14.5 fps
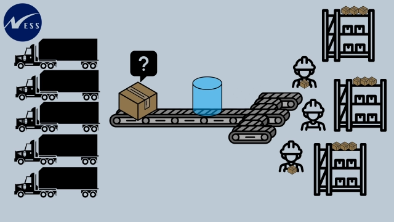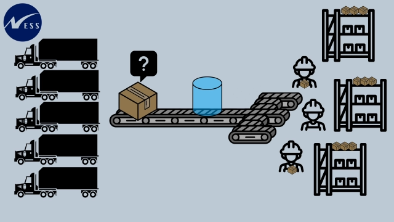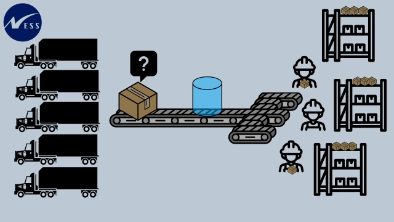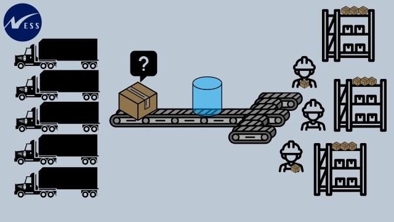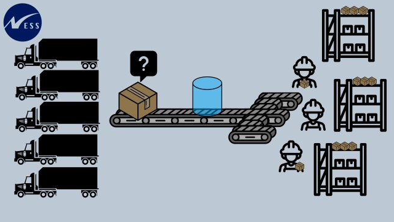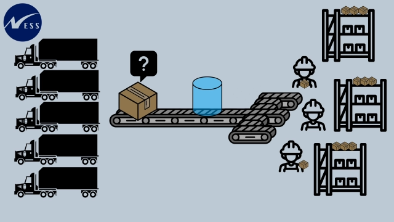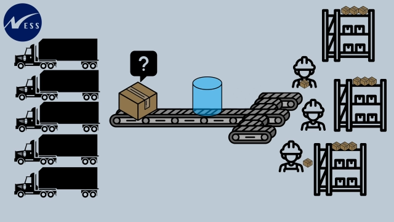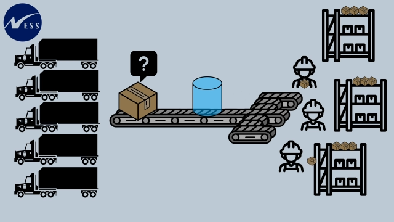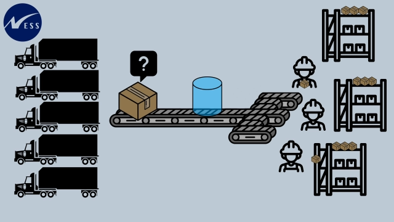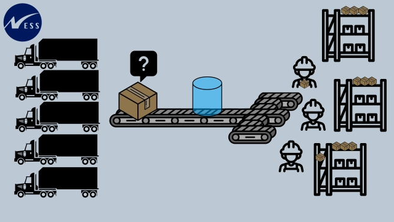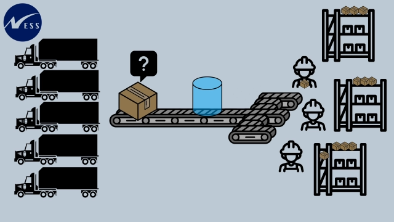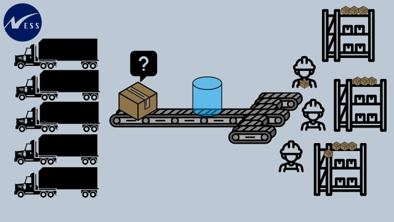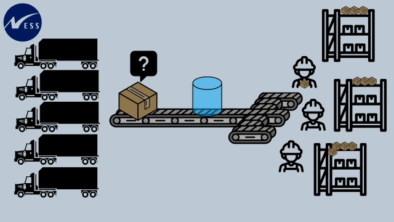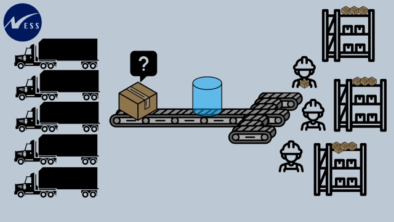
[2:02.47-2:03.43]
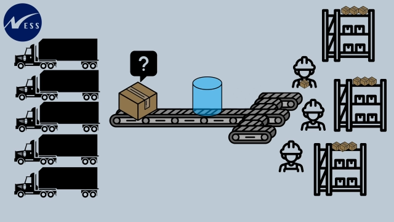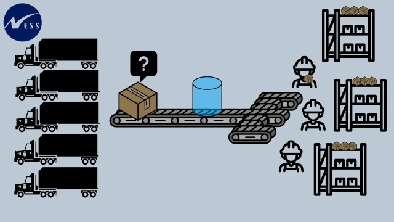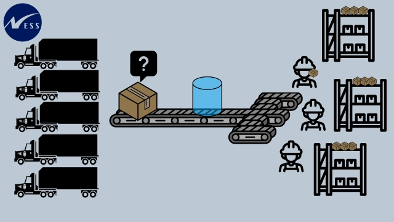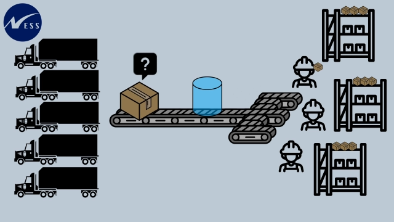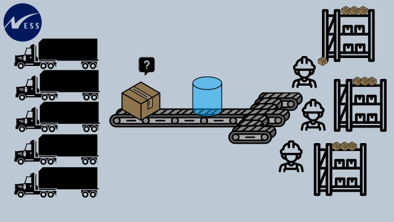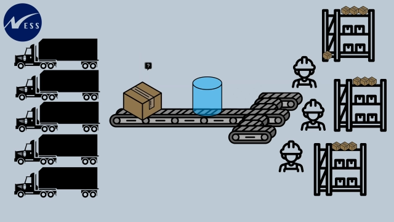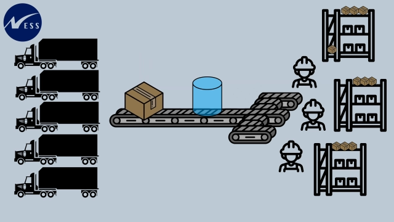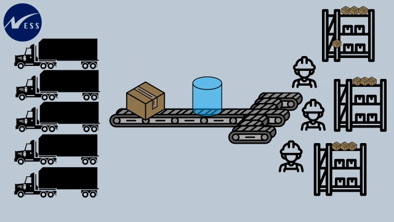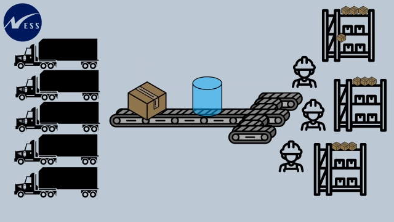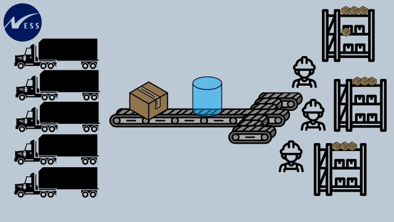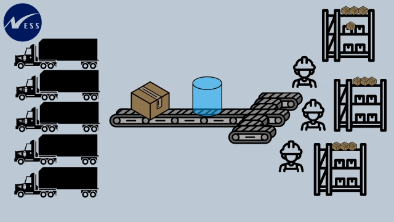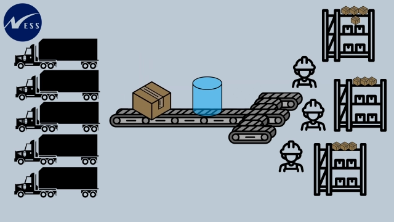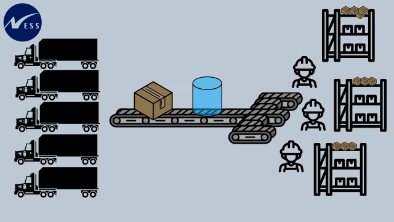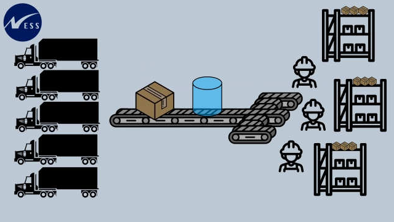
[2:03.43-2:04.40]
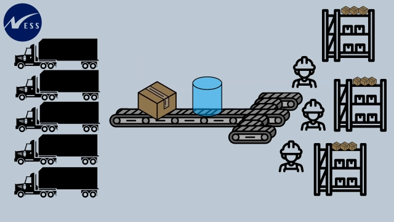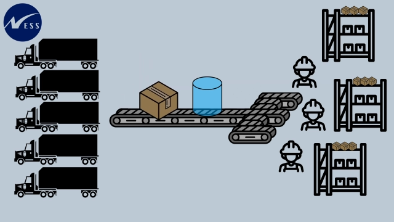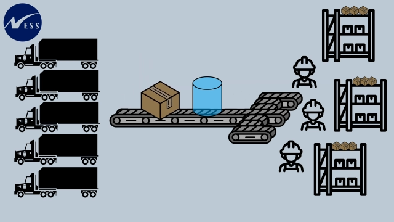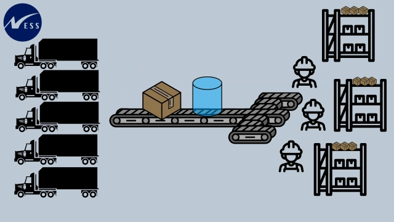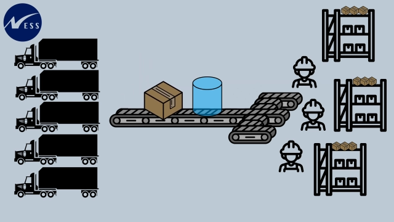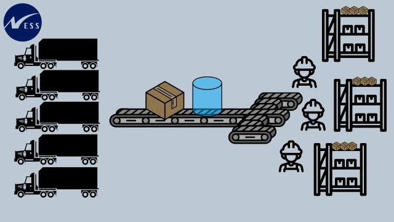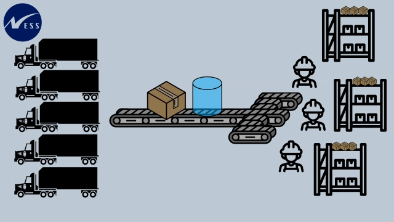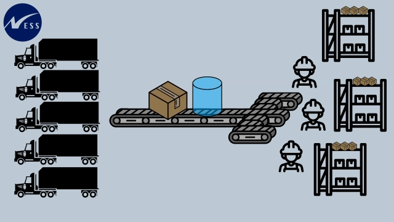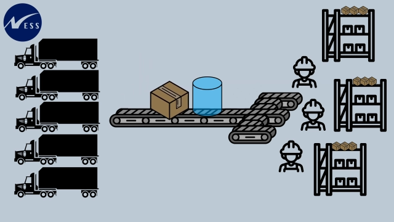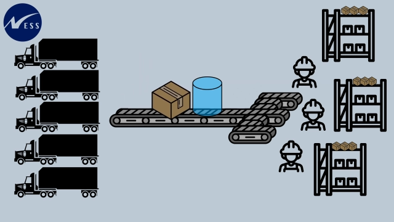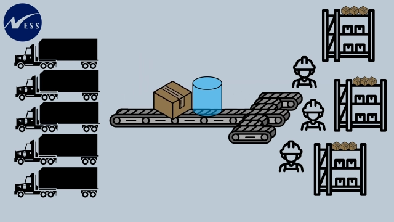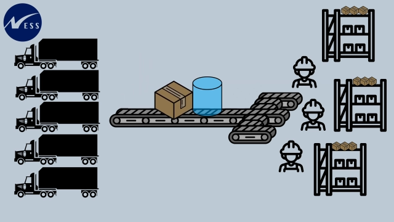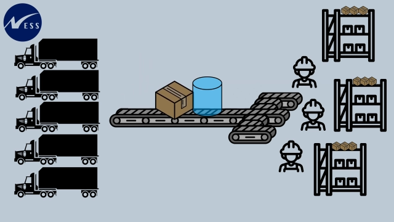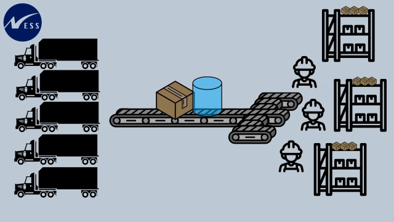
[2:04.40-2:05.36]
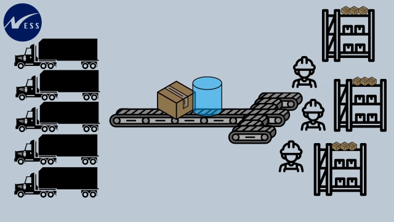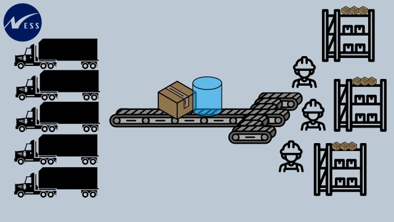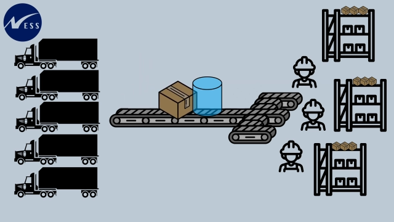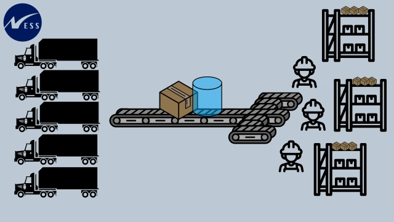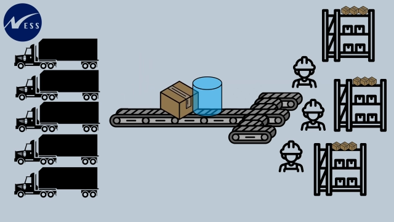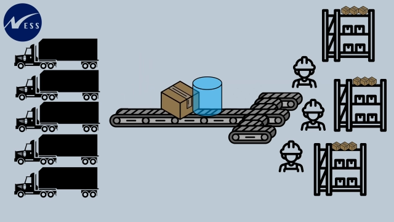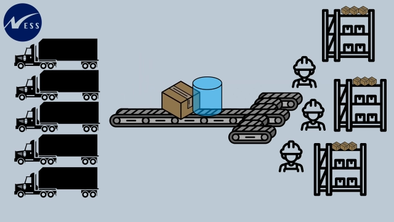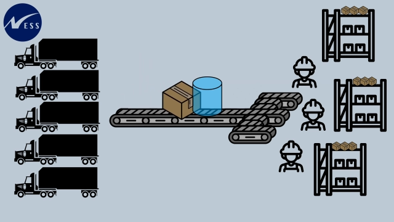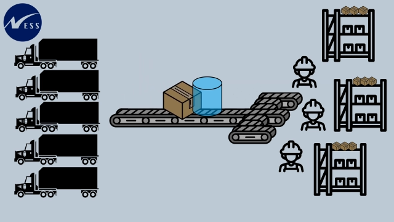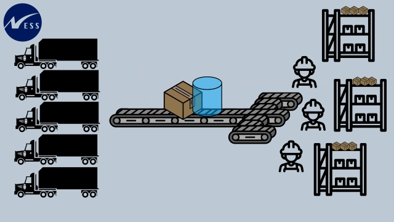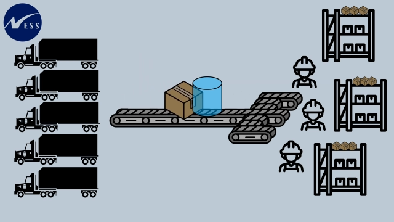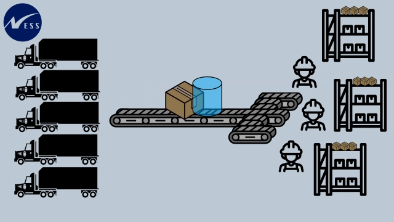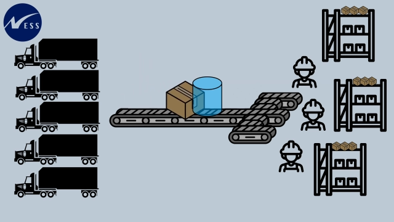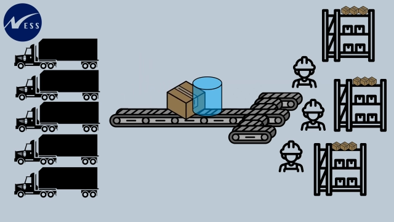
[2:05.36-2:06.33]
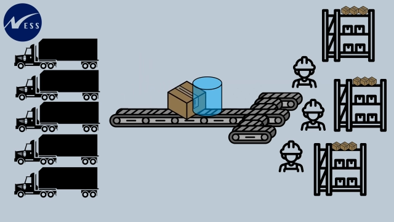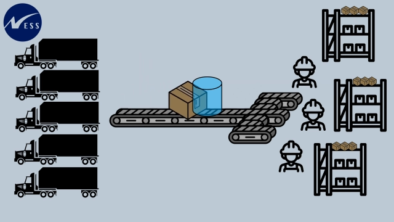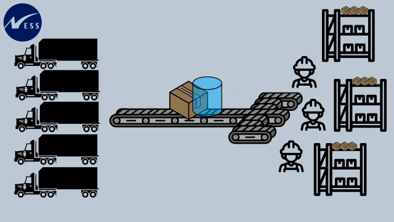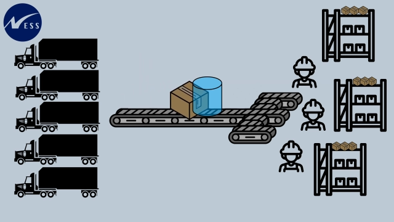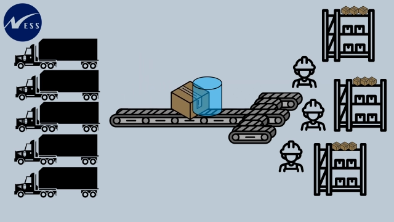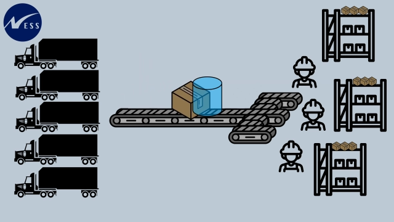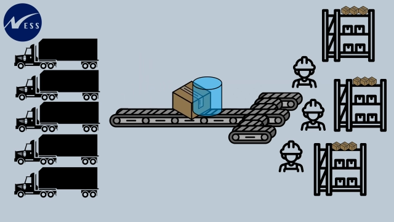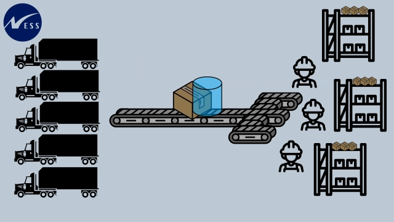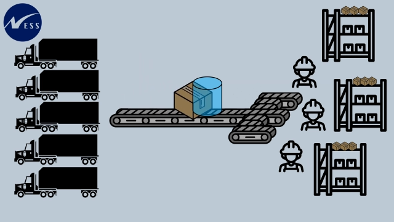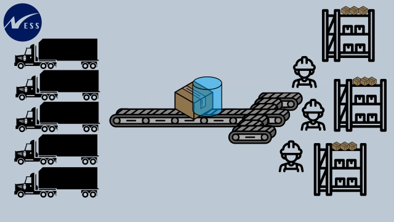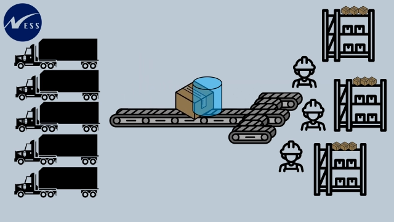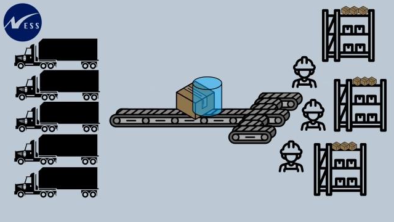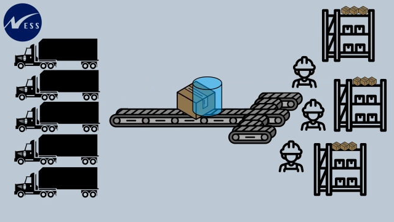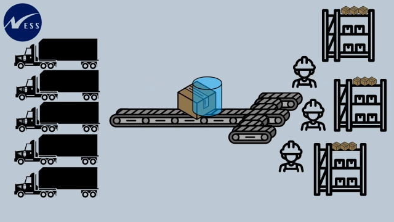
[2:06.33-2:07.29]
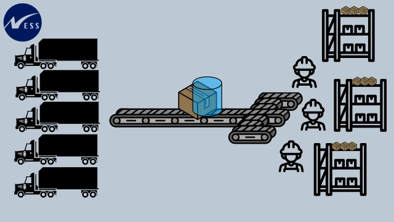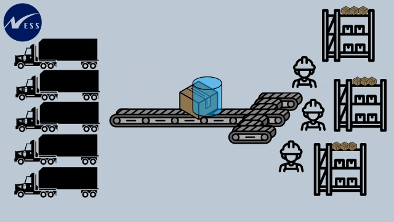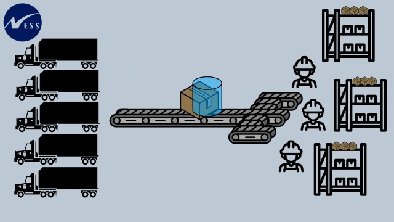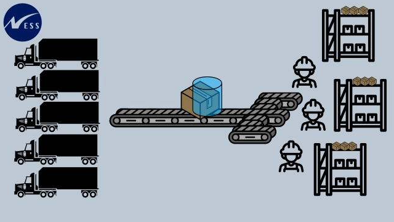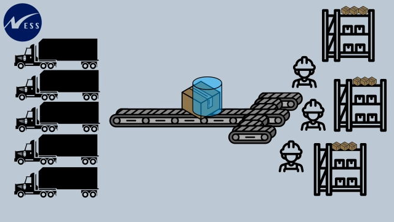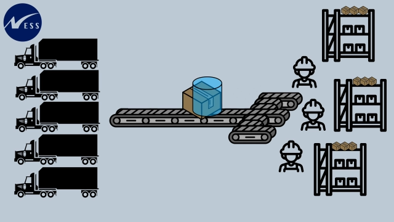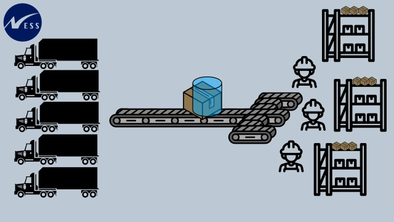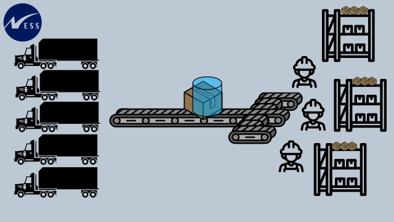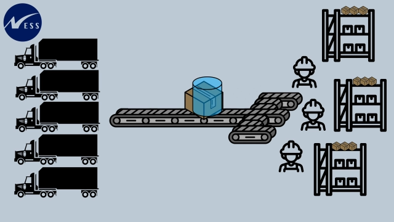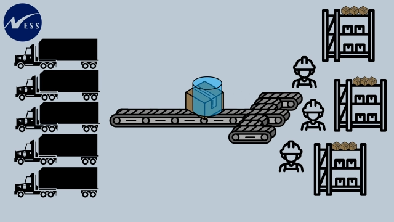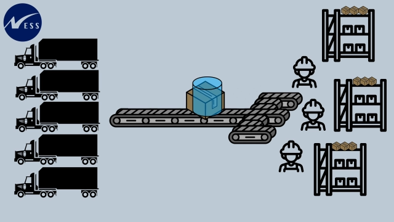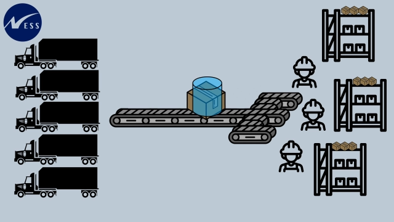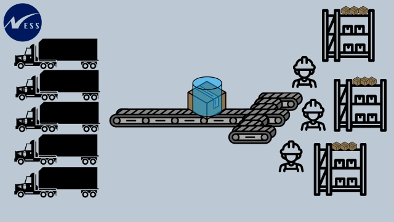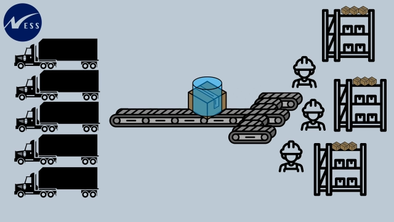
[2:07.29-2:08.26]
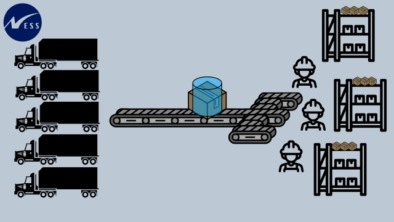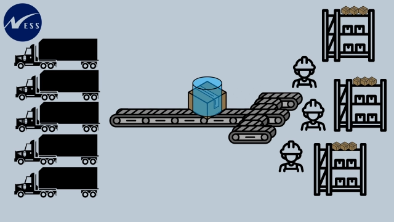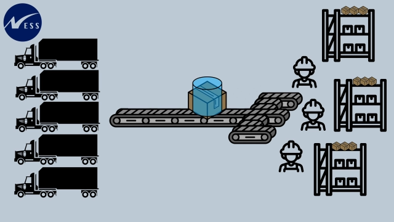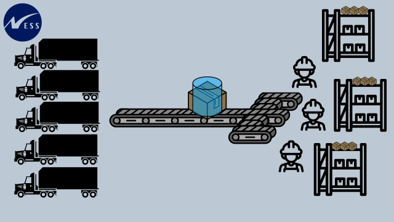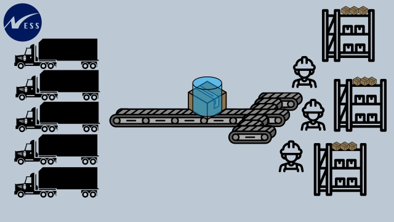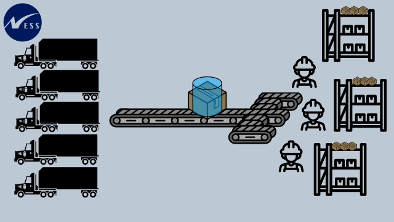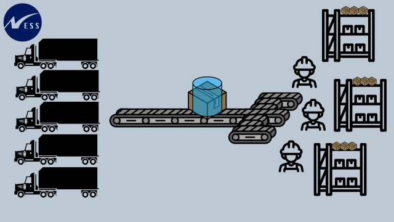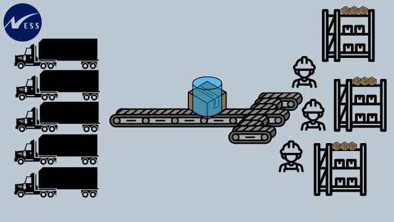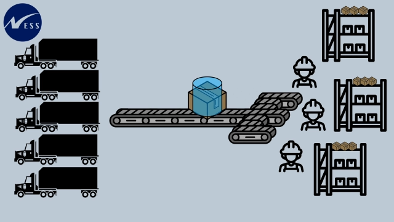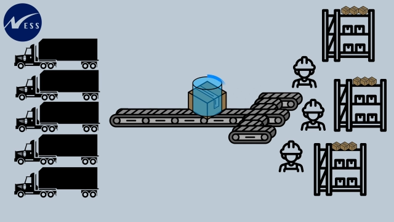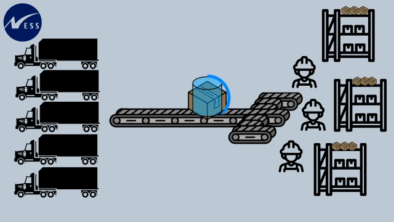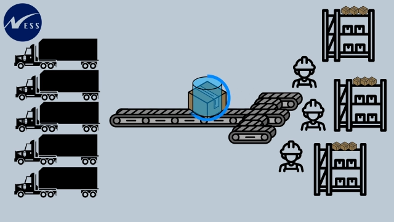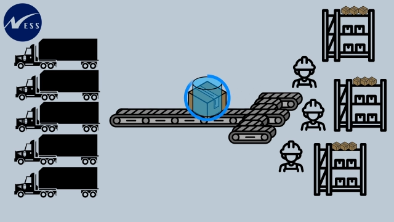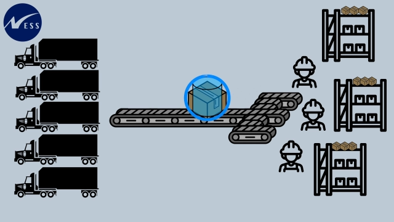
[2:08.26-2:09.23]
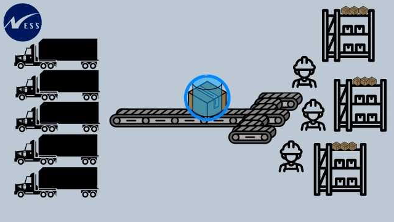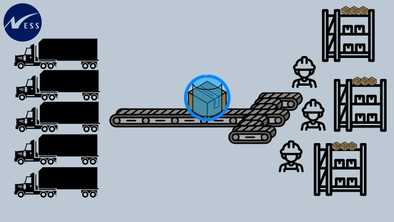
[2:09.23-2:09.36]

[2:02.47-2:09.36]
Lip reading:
[unreadable: no face in view]